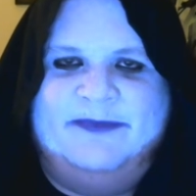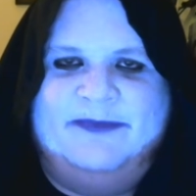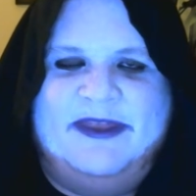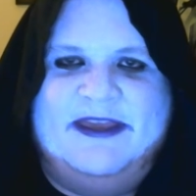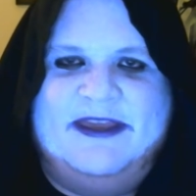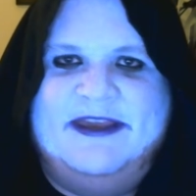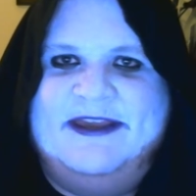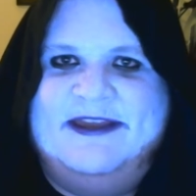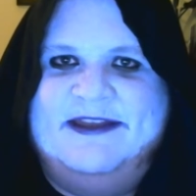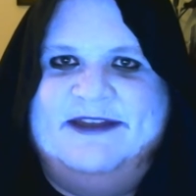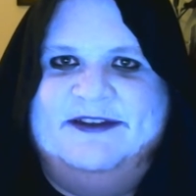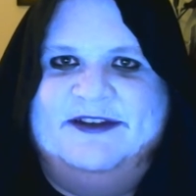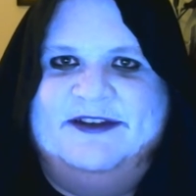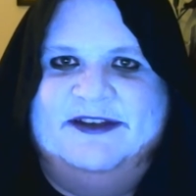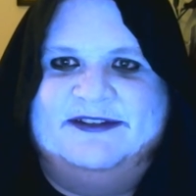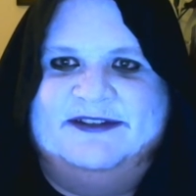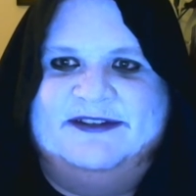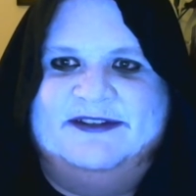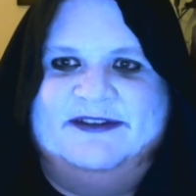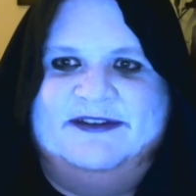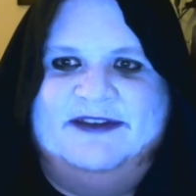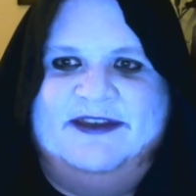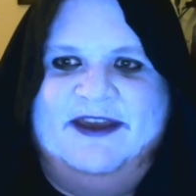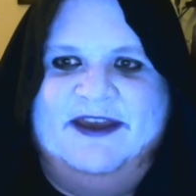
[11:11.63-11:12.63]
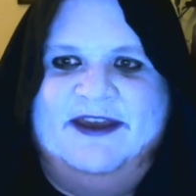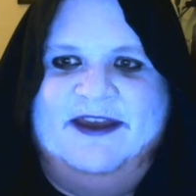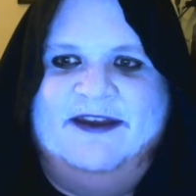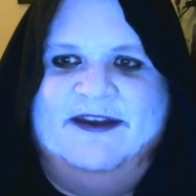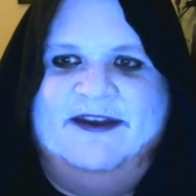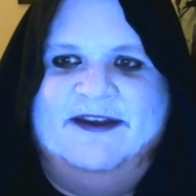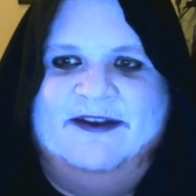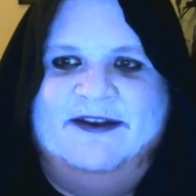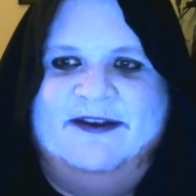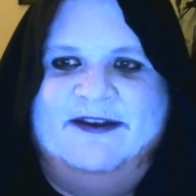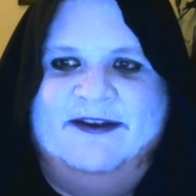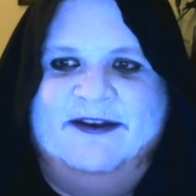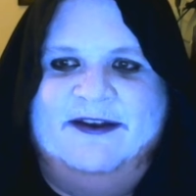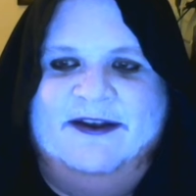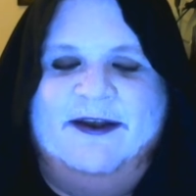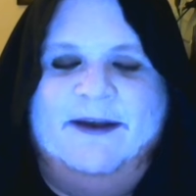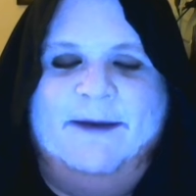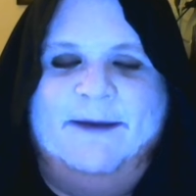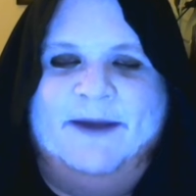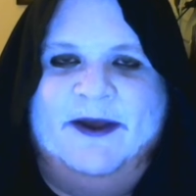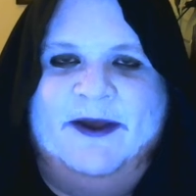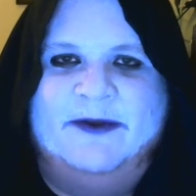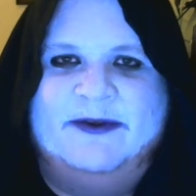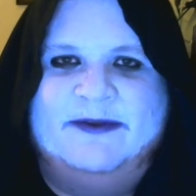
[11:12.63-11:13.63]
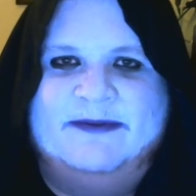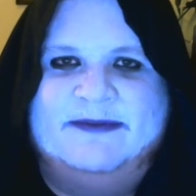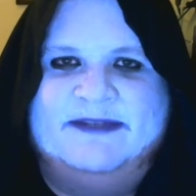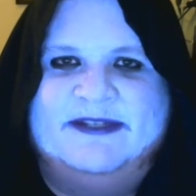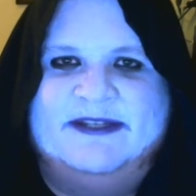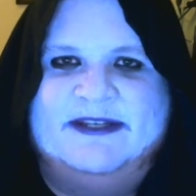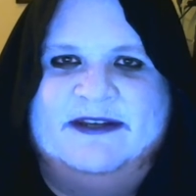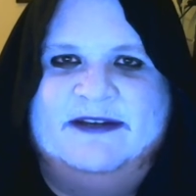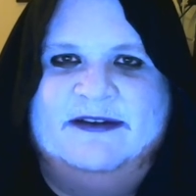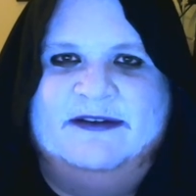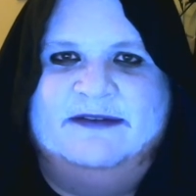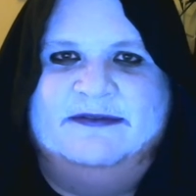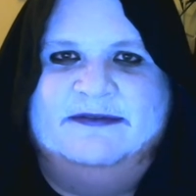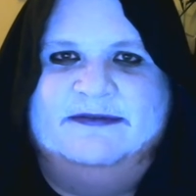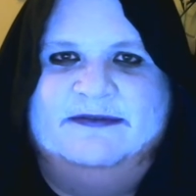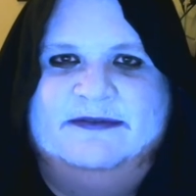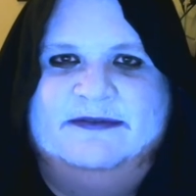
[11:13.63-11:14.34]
he doesn't care about himself.